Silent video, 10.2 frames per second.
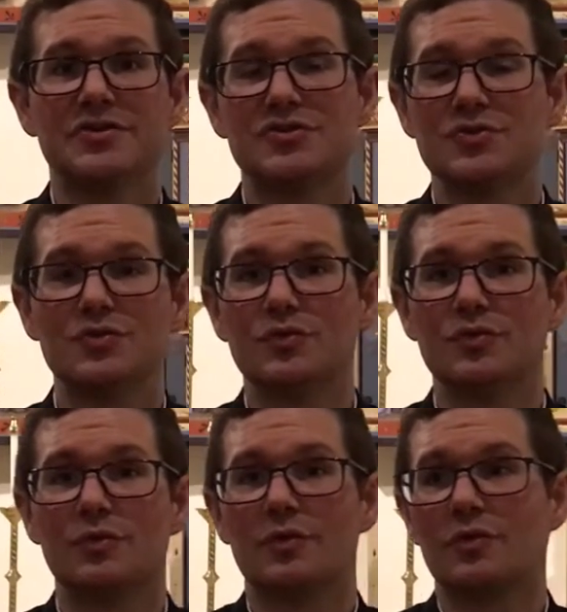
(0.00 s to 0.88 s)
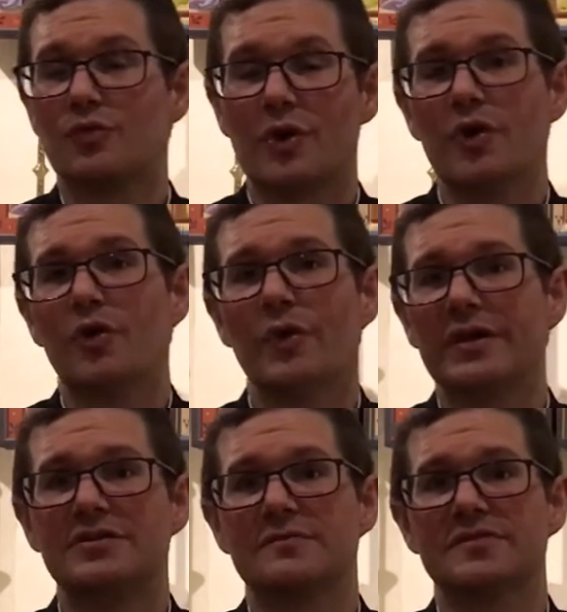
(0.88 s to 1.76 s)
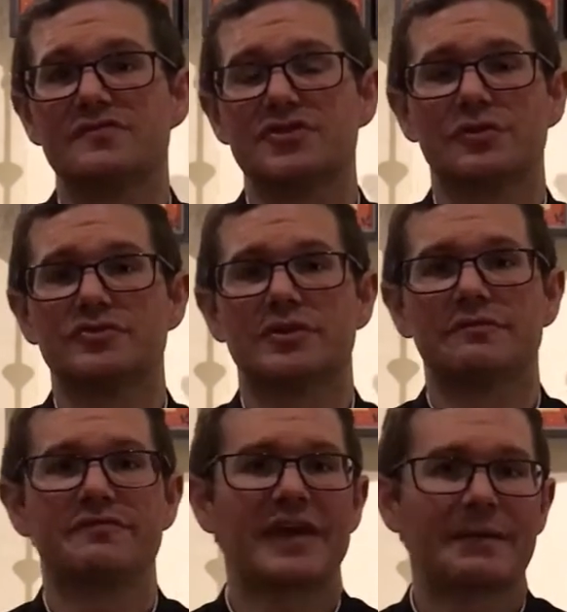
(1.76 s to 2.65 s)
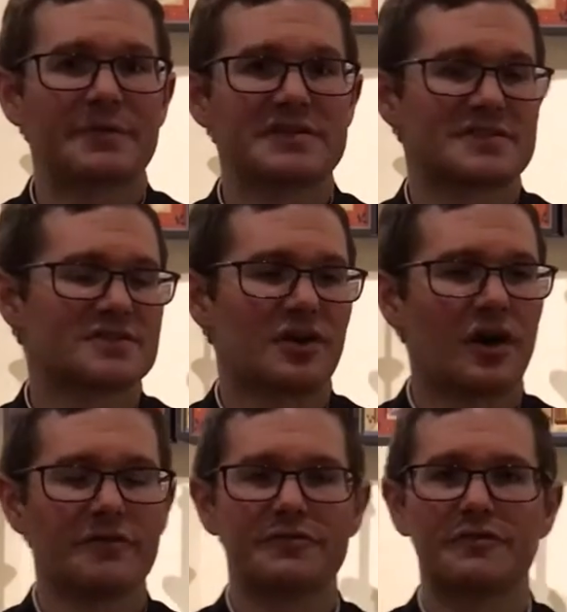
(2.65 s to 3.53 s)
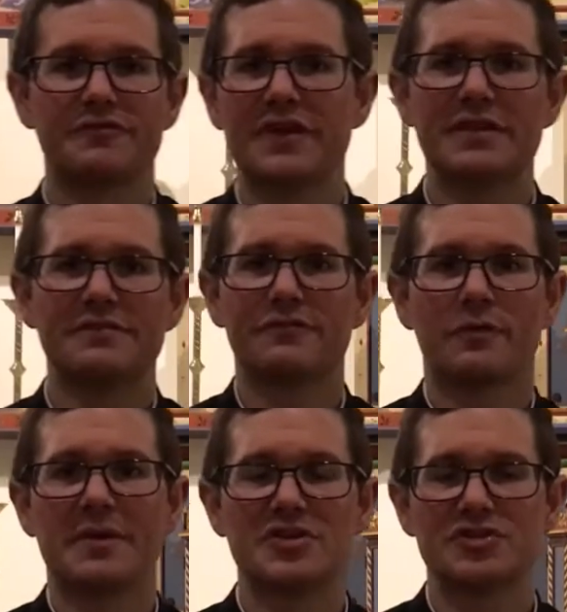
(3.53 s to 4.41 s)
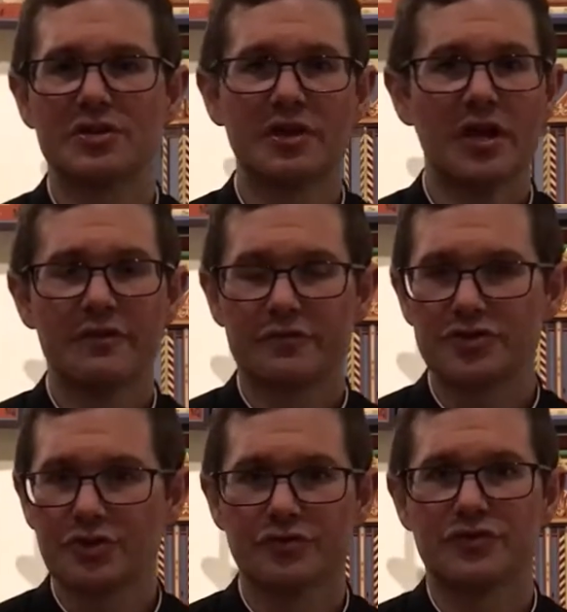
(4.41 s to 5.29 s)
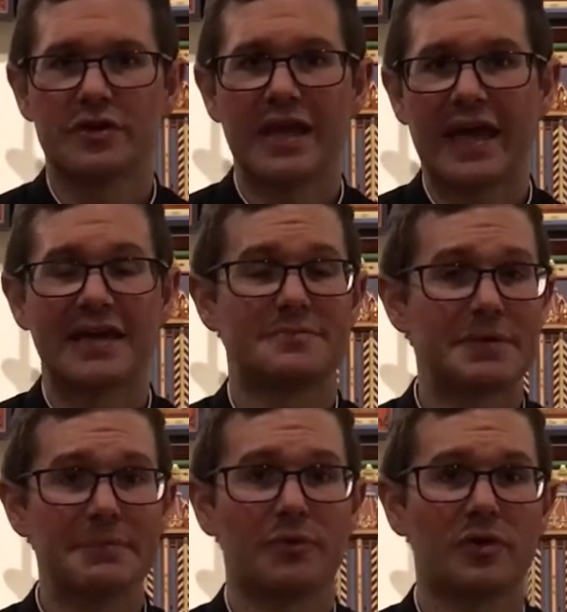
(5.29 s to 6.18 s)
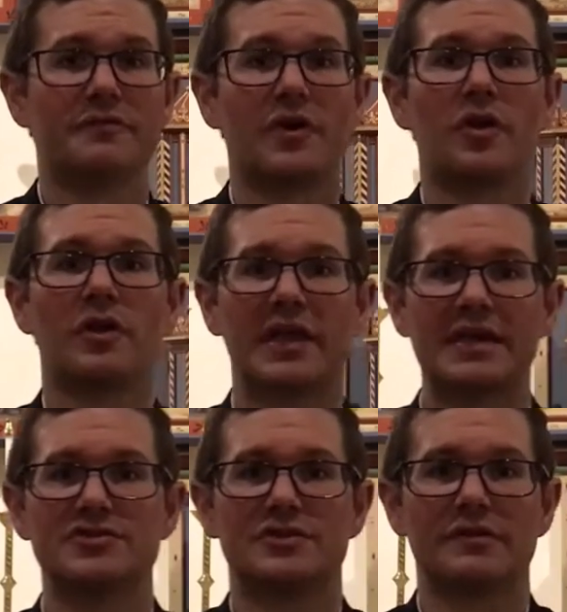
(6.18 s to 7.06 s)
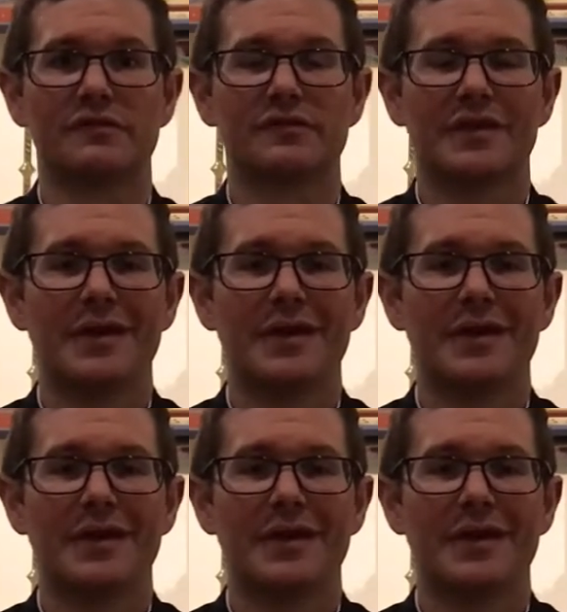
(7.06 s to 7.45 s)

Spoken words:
to grow in terms of children and families and to offer faith formation for children and people of all ages.